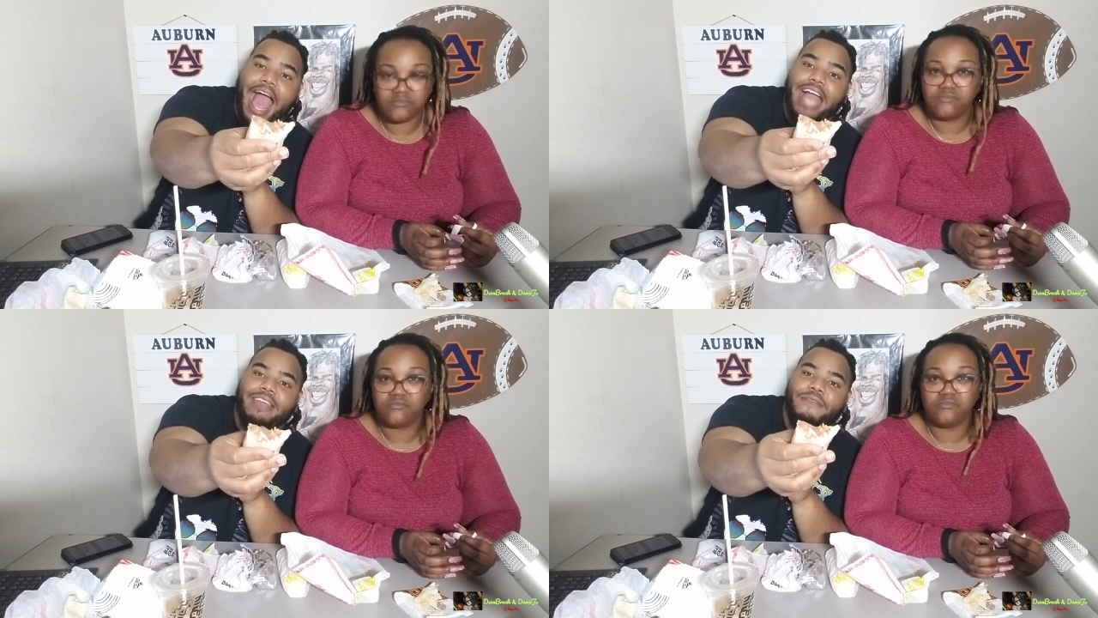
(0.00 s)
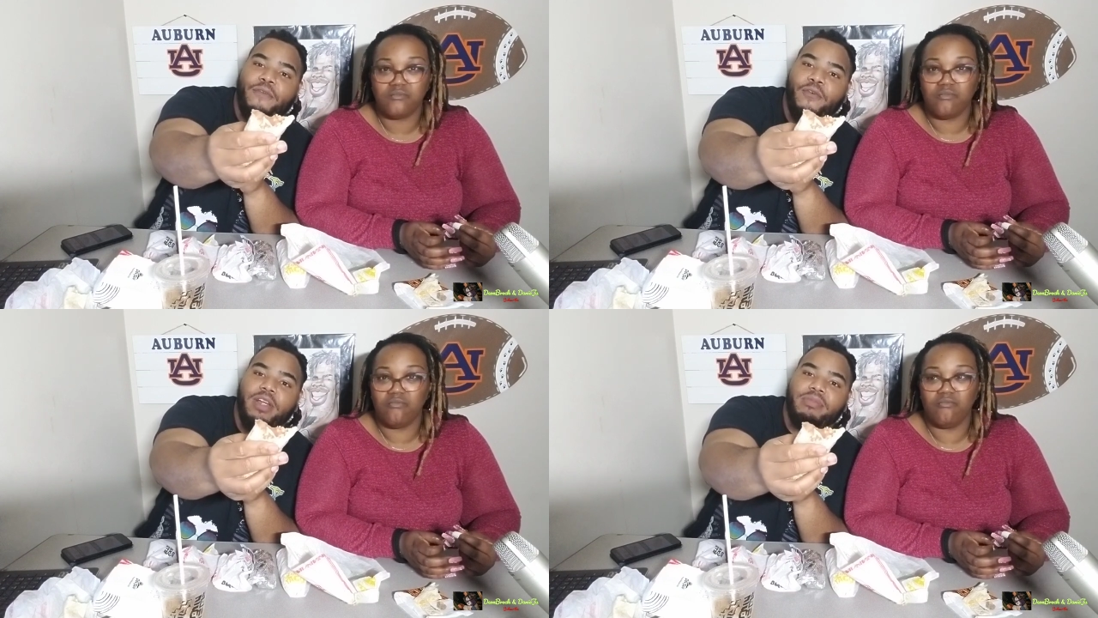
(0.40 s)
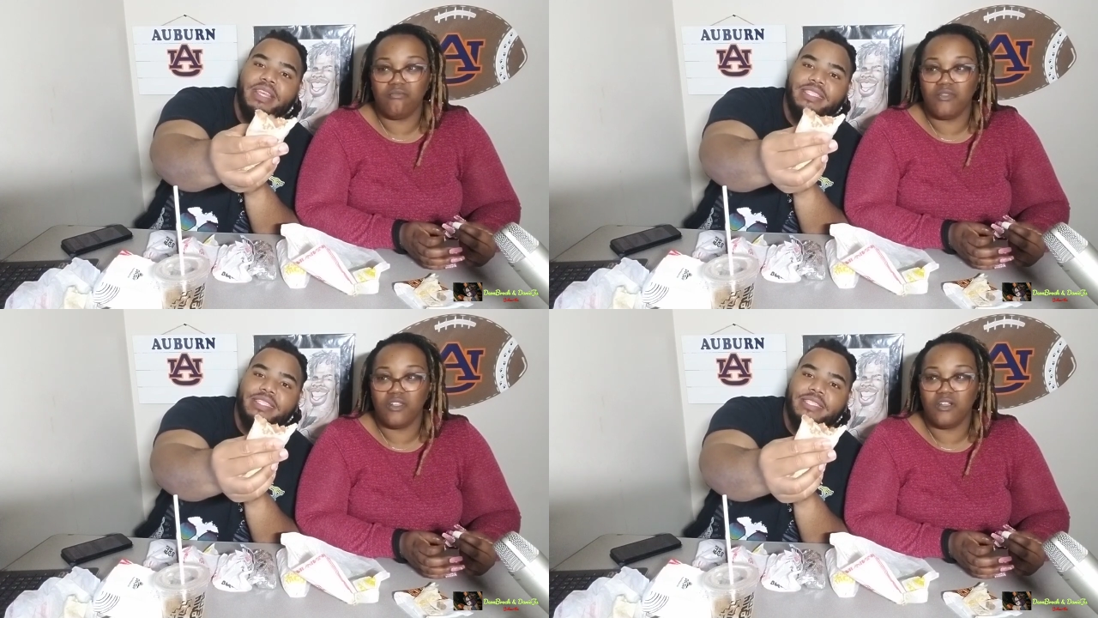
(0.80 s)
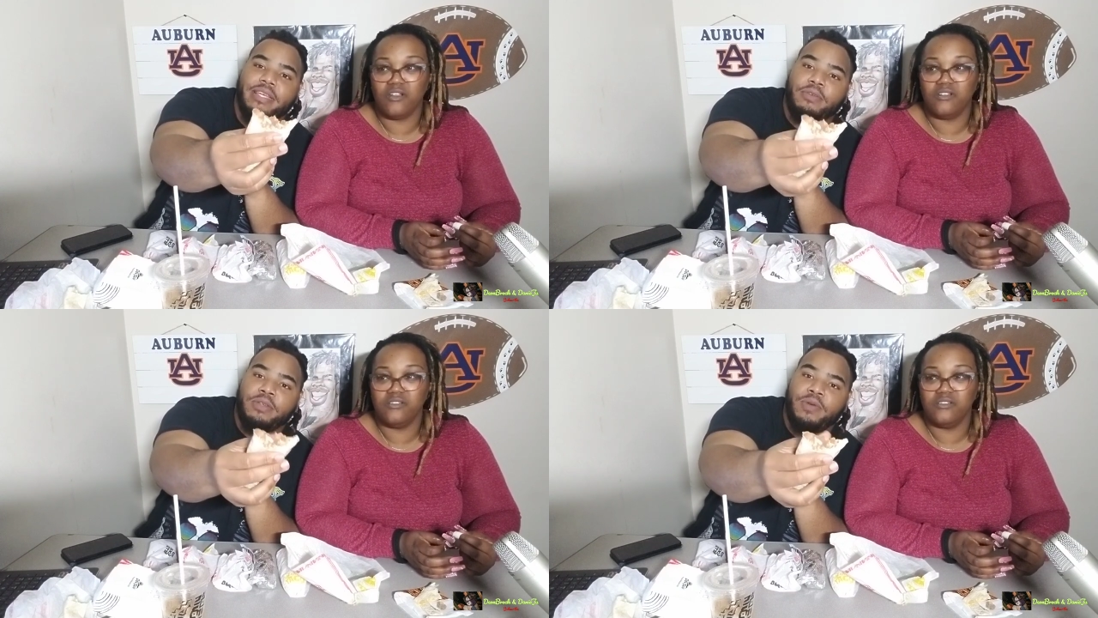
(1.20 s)
Speaker 1: I can form this
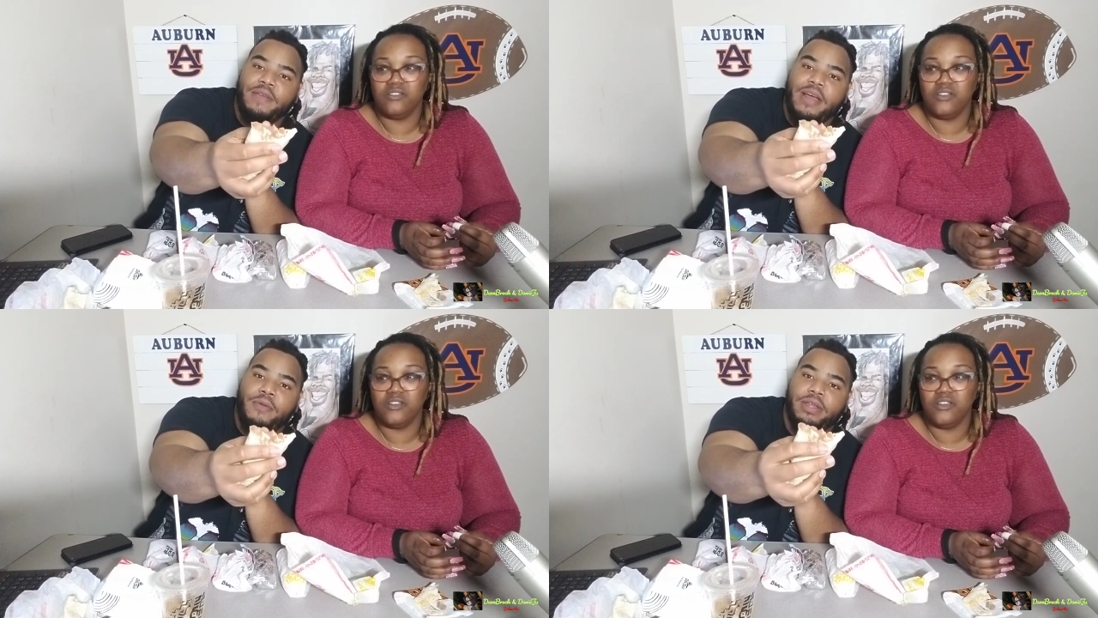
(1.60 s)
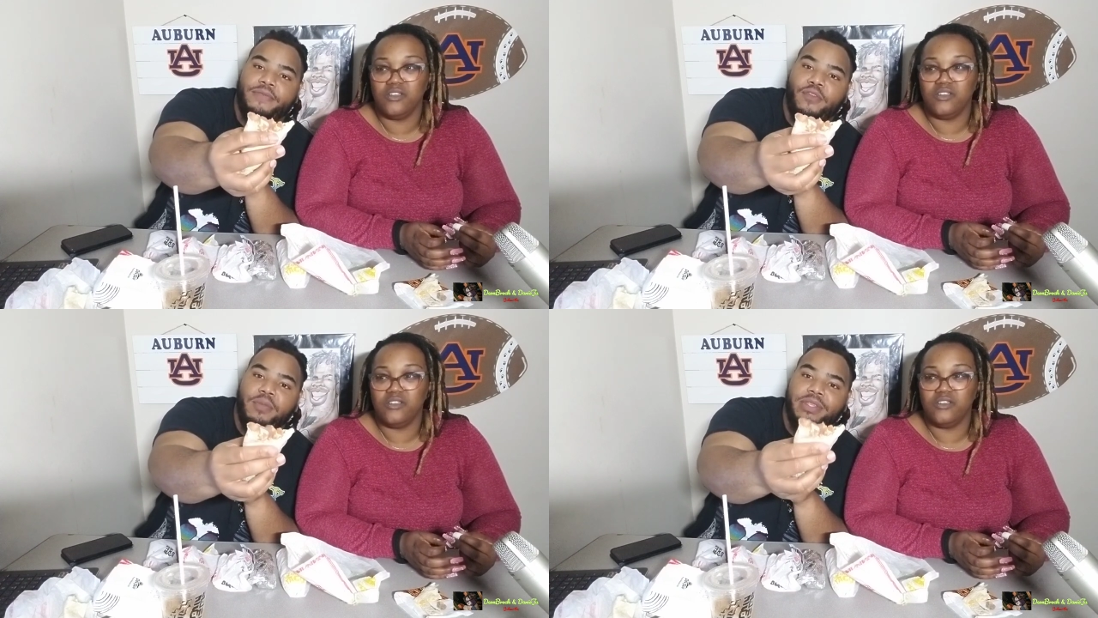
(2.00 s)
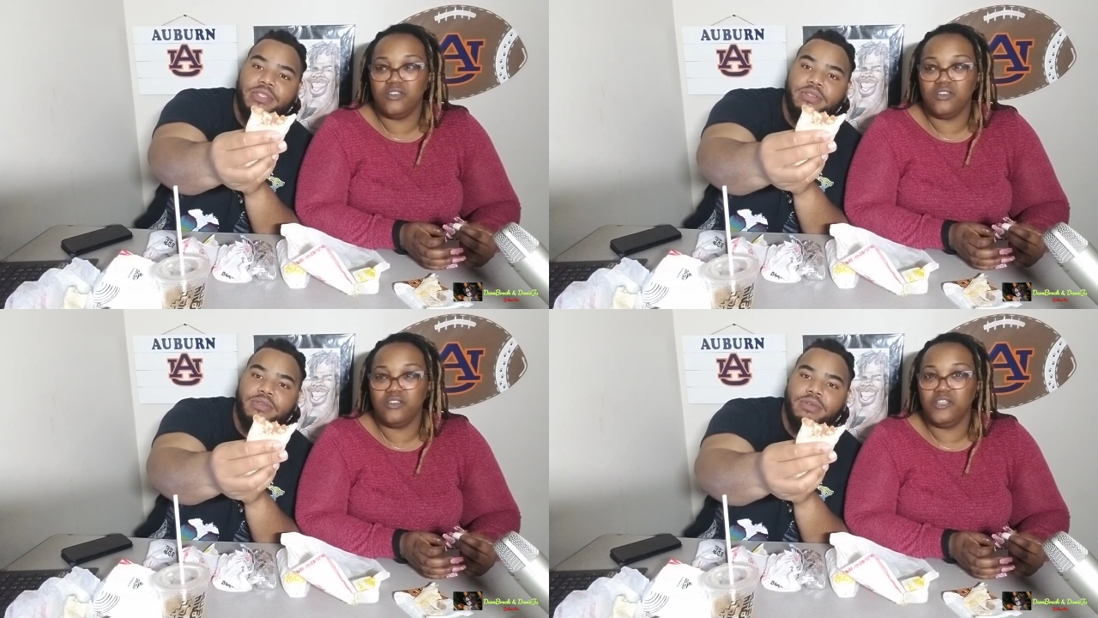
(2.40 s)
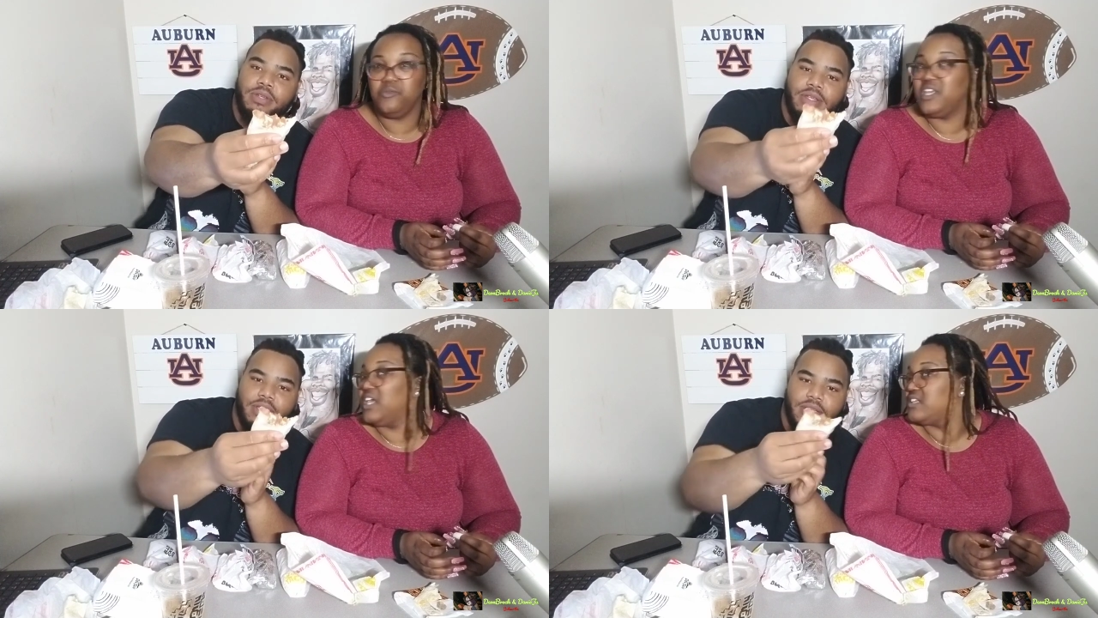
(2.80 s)
whoever I want to form it to. You
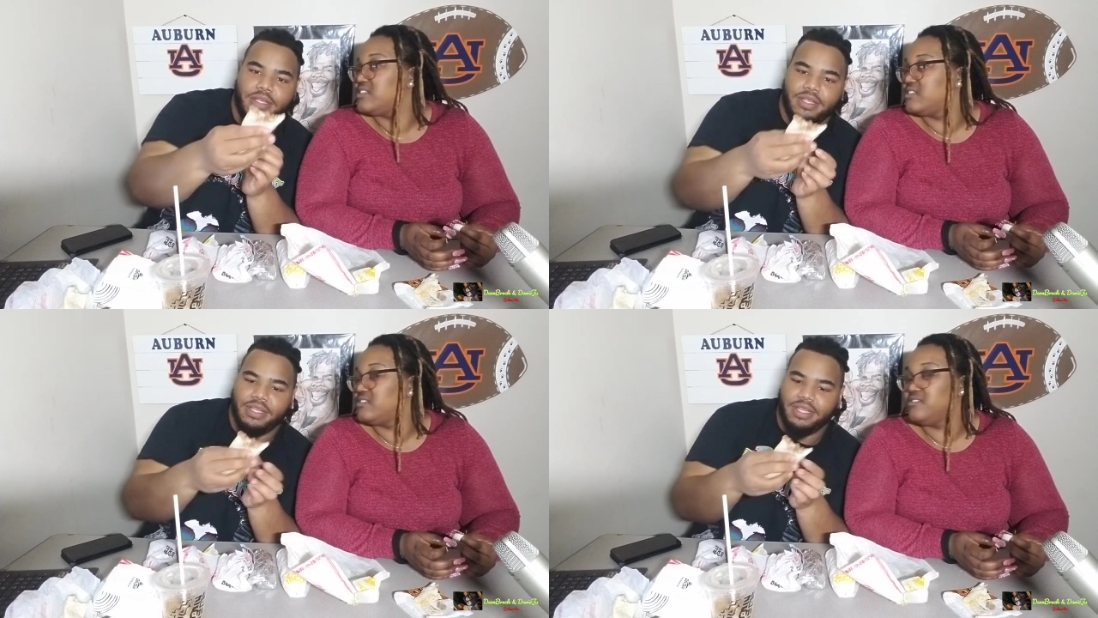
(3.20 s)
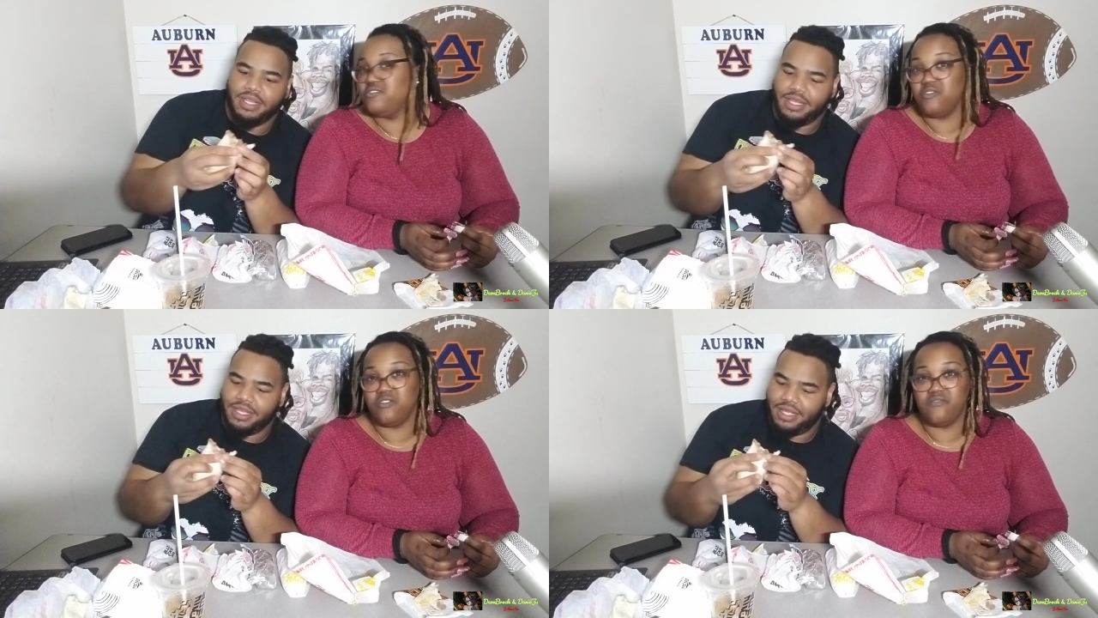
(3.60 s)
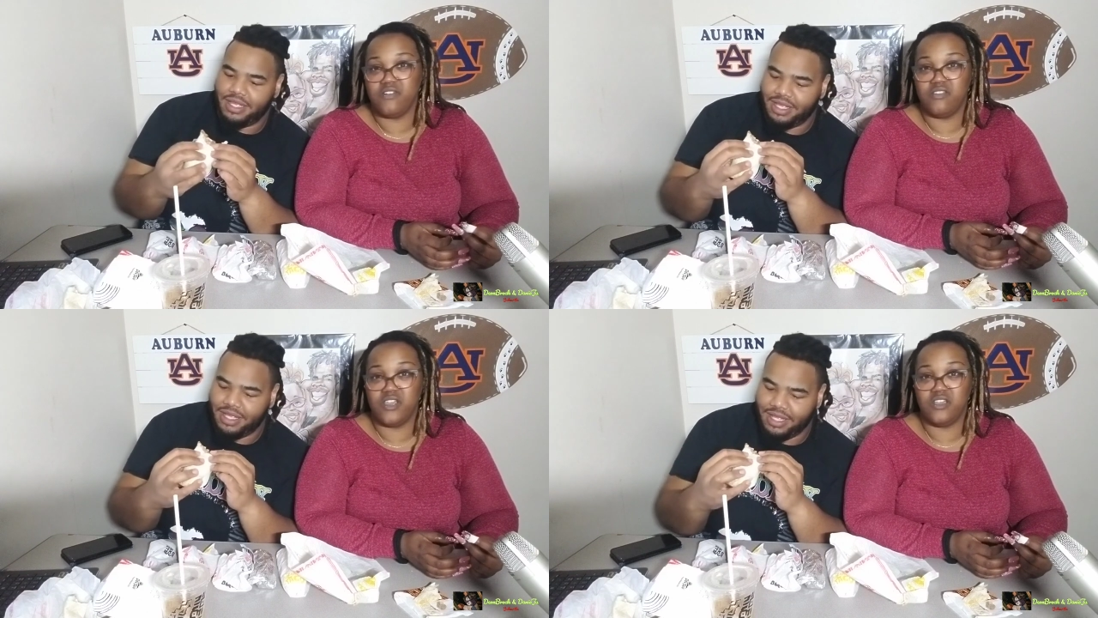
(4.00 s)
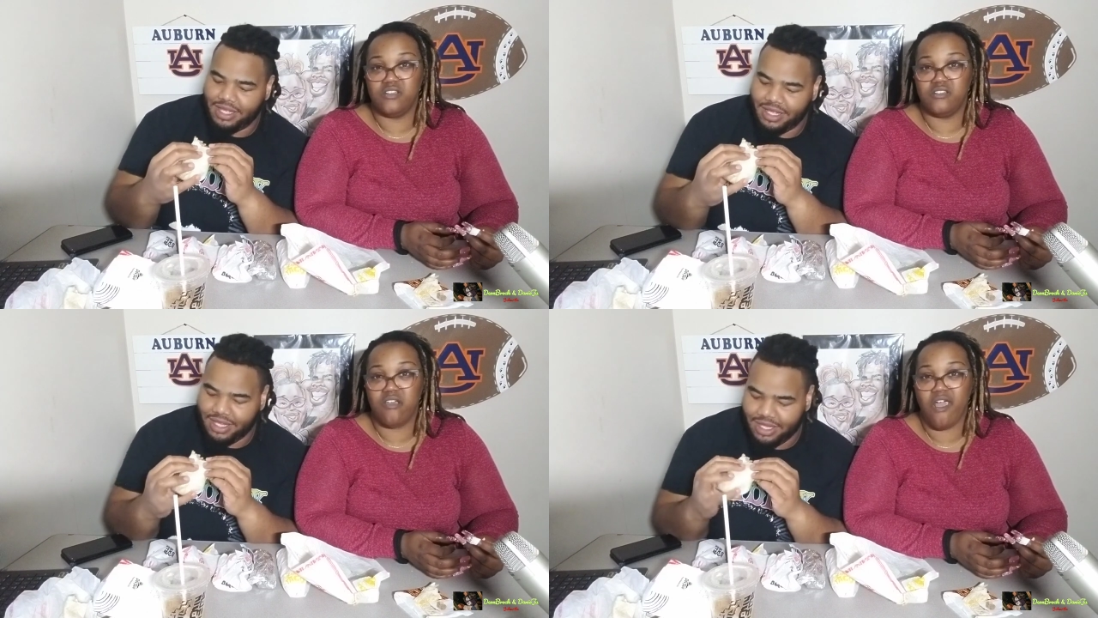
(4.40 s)
next.
Speaker 2: You going first
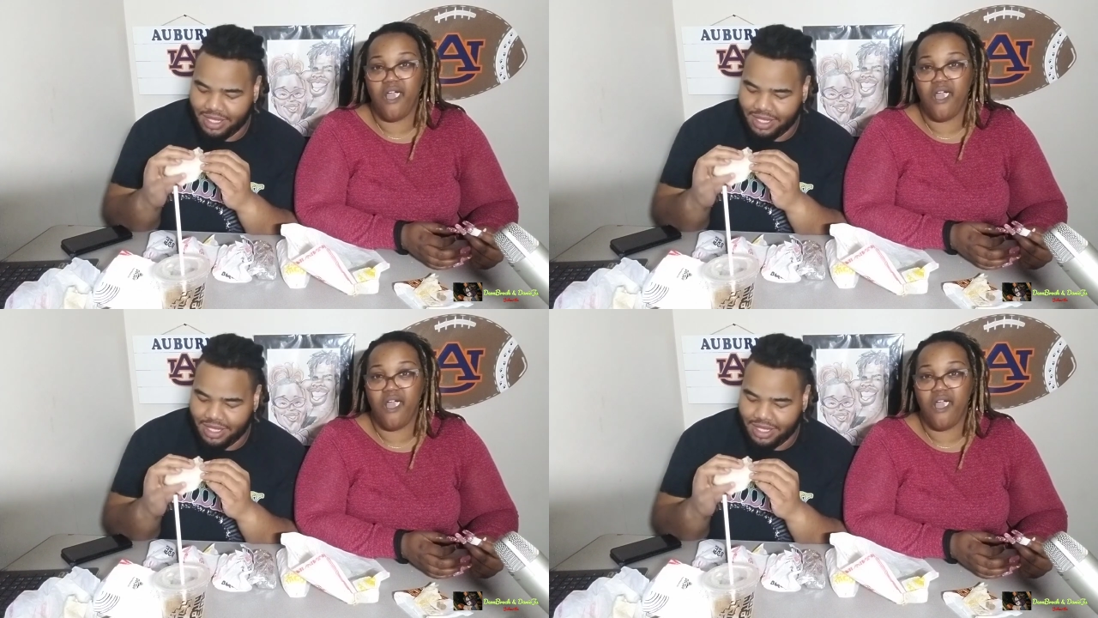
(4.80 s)
next.